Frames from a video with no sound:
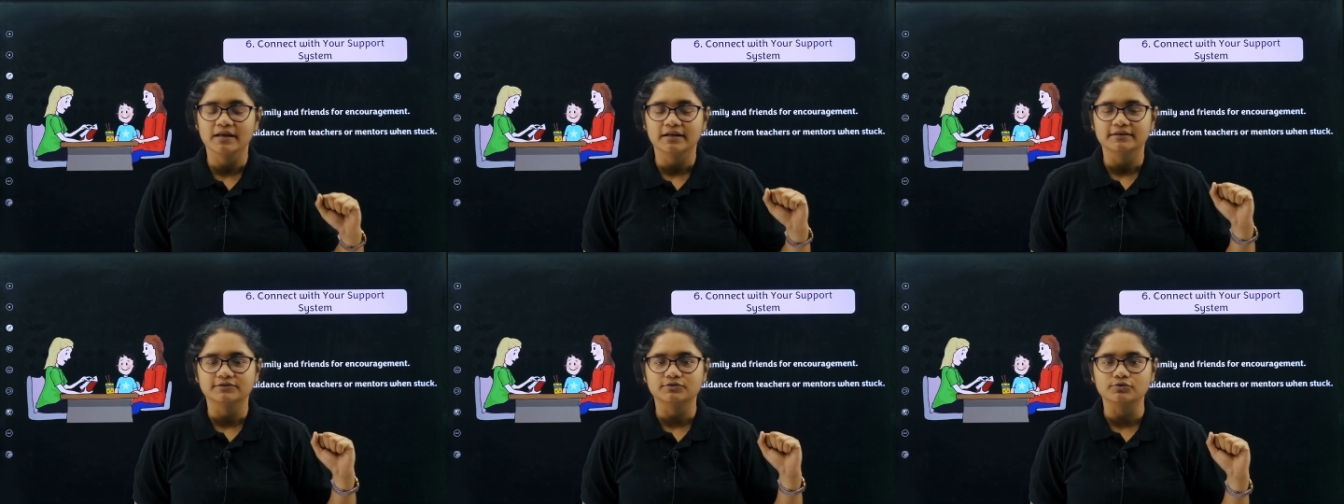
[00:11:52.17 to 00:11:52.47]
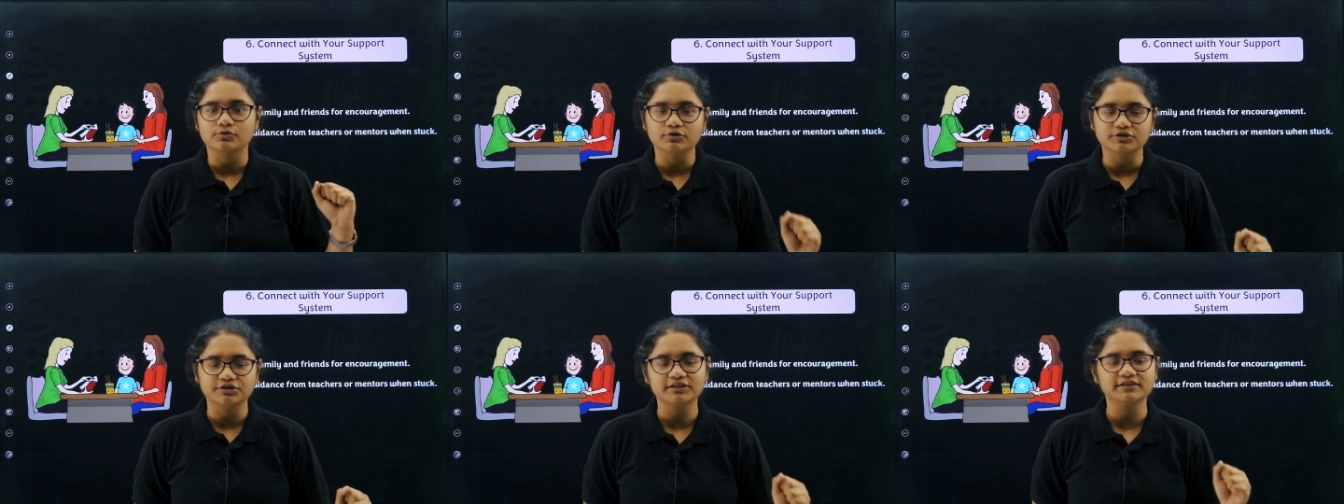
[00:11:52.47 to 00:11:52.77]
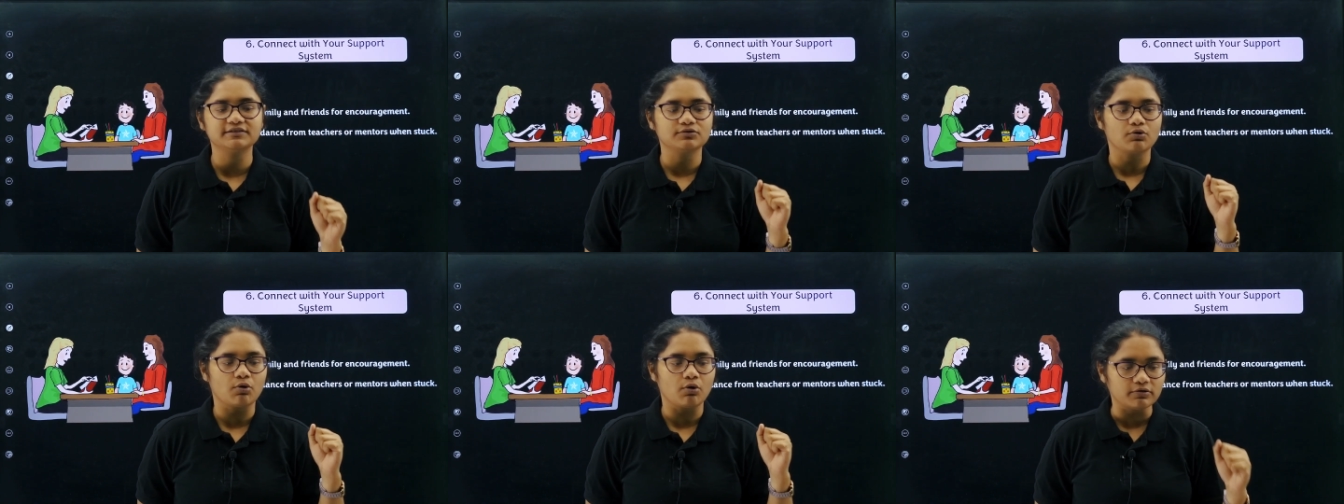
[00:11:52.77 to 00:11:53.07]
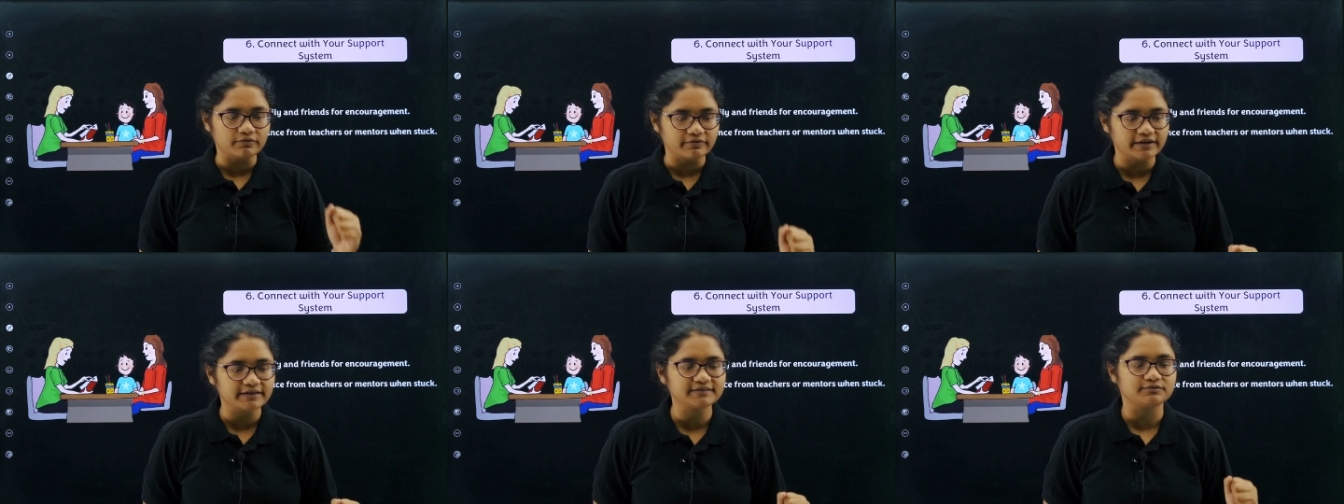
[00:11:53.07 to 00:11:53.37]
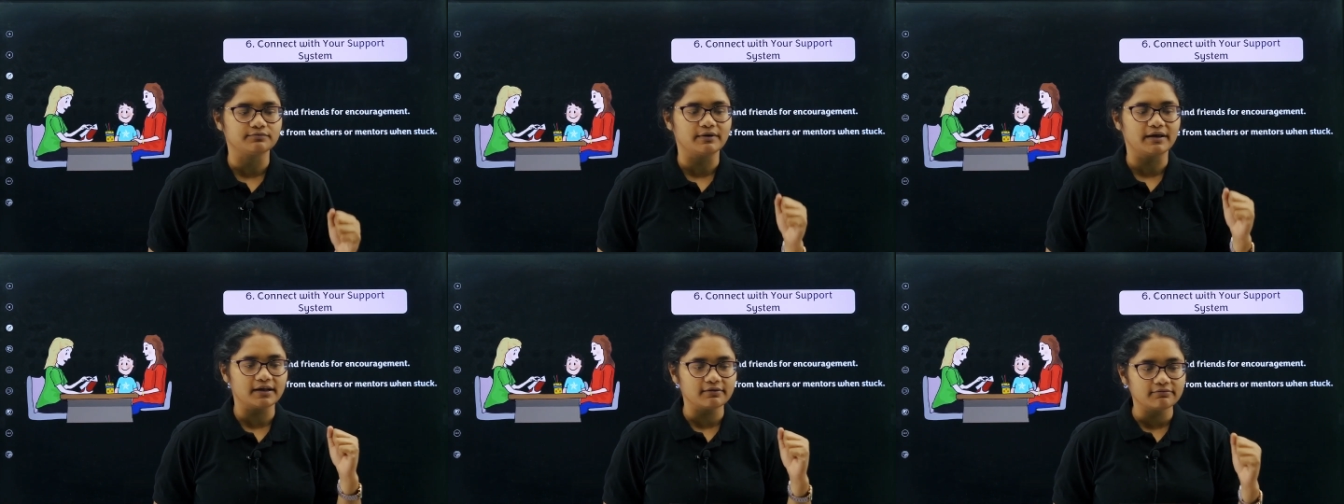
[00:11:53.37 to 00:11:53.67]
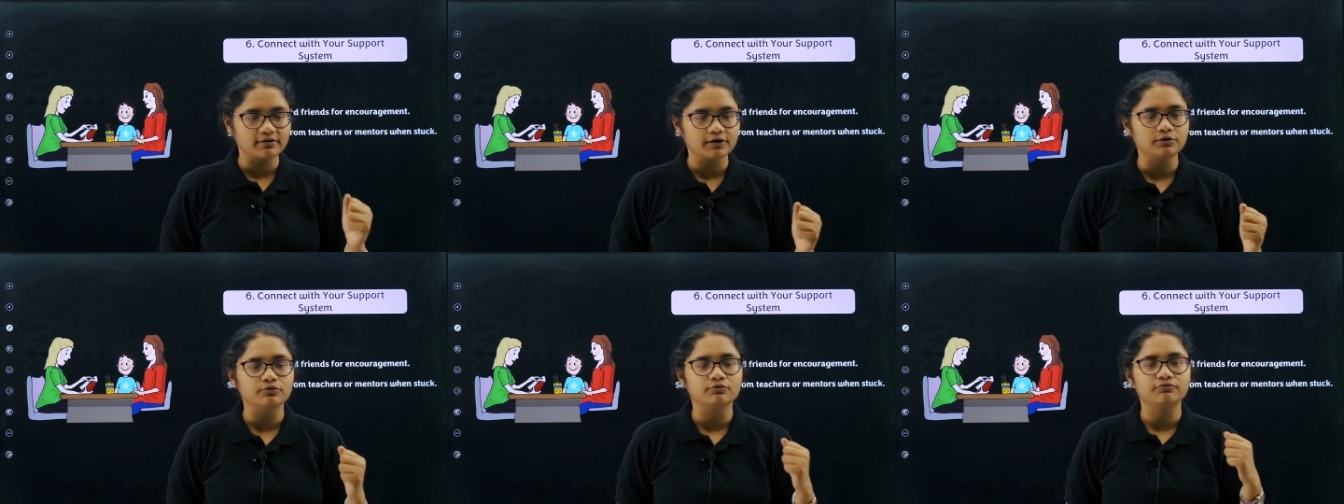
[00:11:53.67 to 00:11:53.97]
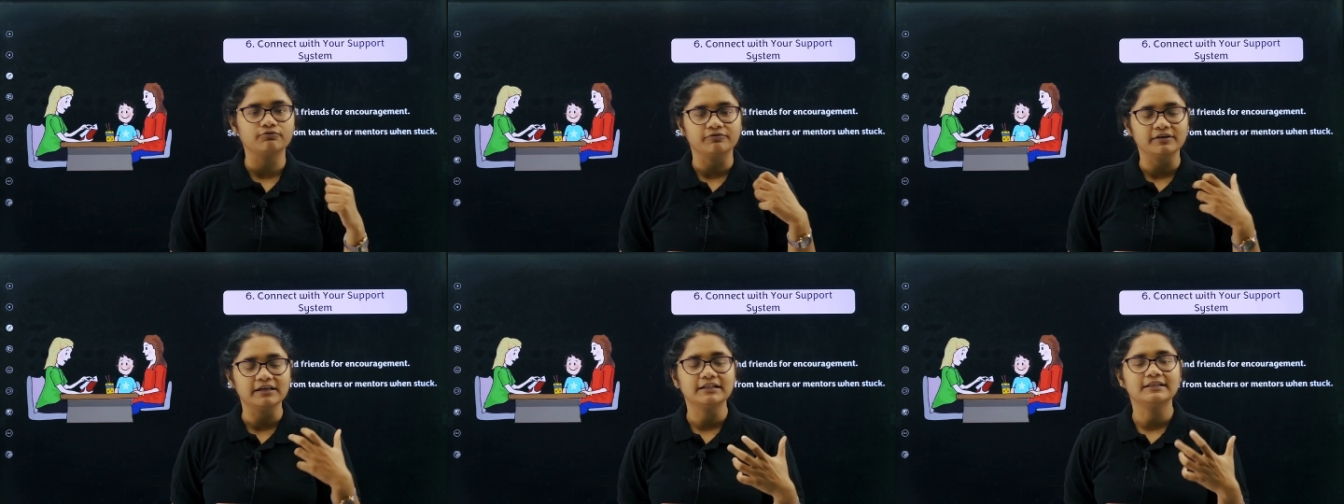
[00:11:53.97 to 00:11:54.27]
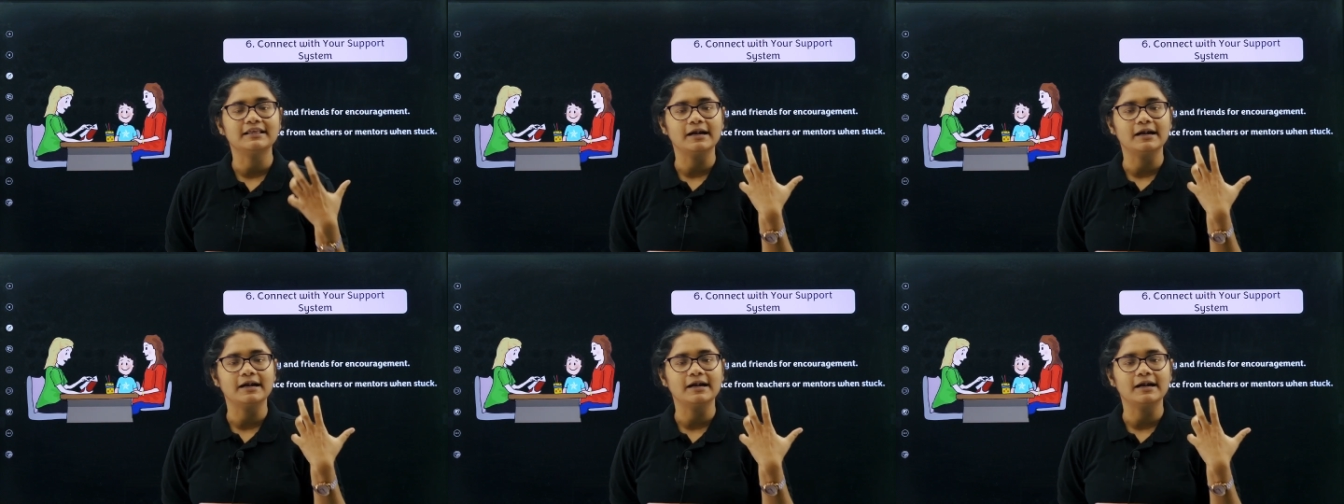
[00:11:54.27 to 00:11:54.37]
So just always, whenever you feel